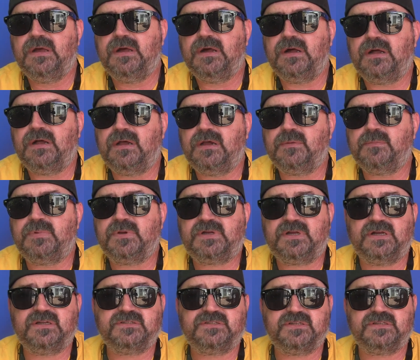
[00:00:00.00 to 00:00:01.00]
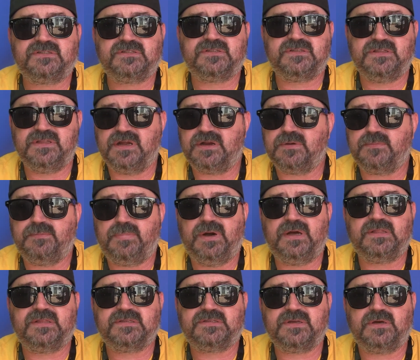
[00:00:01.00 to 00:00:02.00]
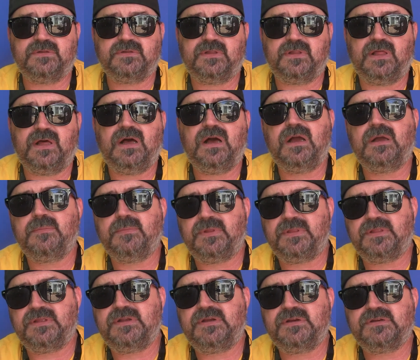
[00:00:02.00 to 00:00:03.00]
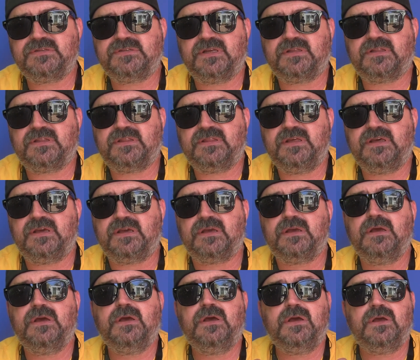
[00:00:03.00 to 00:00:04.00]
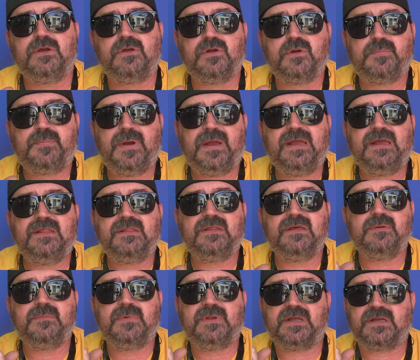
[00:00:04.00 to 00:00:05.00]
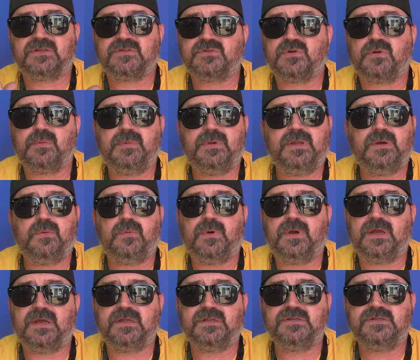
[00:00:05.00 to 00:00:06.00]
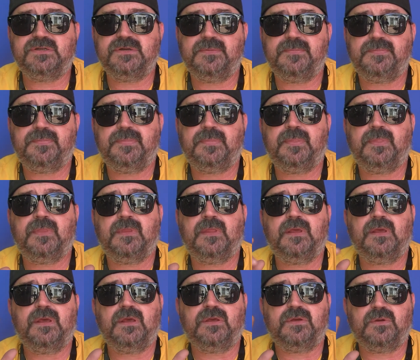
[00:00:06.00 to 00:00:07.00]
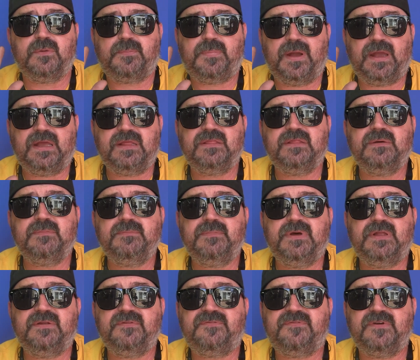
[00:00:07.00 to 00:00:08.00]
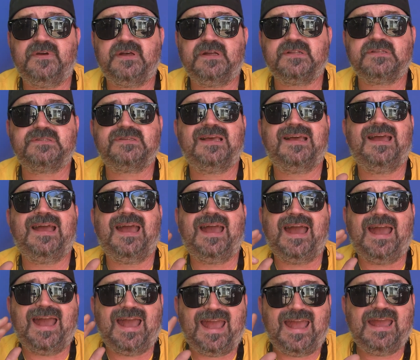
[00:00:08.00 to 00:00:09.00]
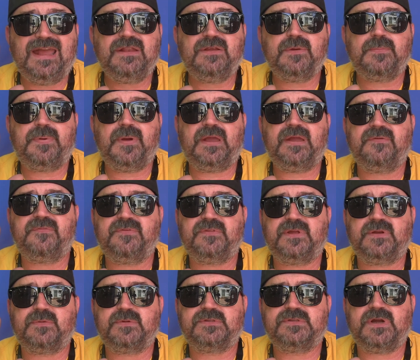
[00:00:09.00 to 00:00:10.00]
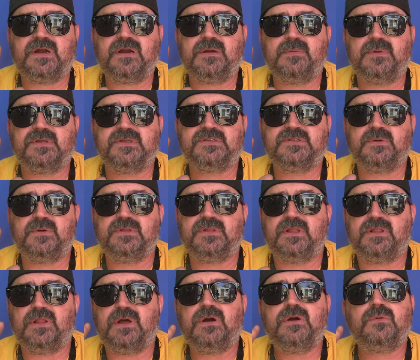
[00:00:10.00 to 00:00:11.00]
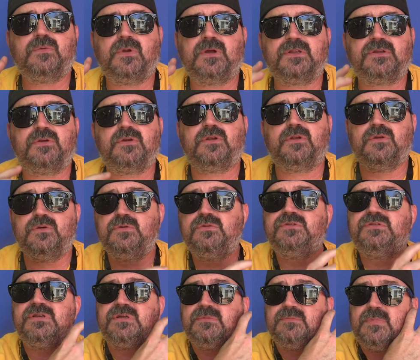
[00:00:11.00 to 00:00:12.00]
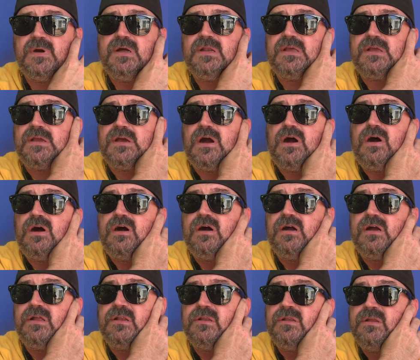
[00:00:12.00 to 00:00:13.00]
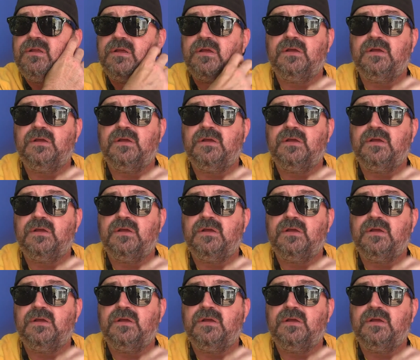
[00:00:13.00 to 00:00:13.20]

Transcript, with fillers: uh, because it's their butt that's on the line. But then here's the other thing: you're paying them an exorbitant wage, you're paying them benefits, and you're paying for their retirement. So in the long run, you're losing money on